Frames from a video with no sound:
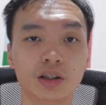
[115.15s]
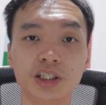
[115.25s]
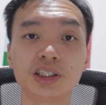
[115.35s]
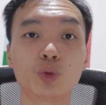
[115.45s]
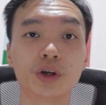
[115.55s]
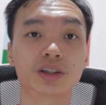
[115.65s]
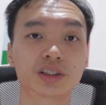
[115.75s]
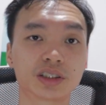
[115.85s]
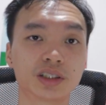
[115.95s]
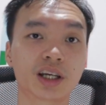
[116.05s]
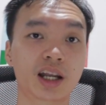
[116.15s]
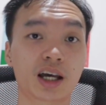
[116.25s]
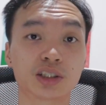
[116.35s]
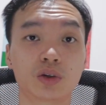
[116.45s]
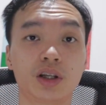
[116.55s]
these wingers can
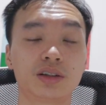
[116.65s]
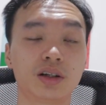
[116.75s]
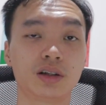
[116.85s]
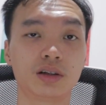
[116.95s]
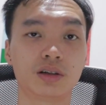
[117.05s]
isolate